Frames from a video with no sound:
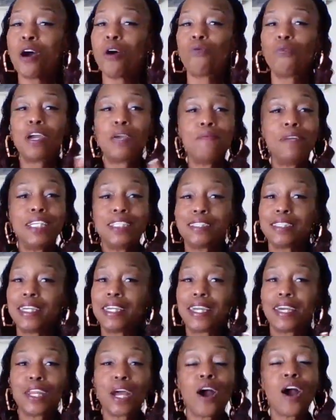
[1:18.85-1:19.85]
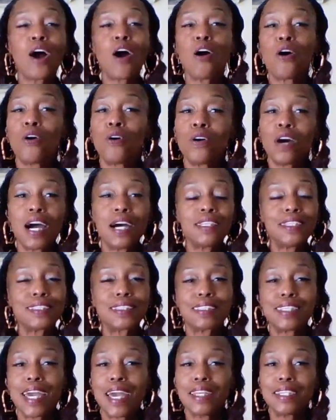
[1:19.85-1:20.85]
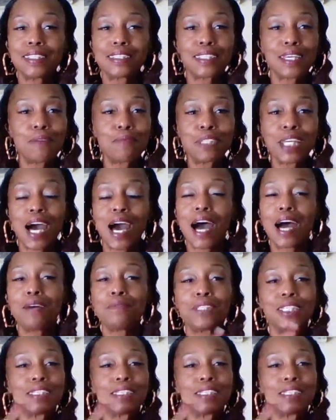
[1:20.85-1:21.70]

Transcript: We be seeking our own understanding sometimes,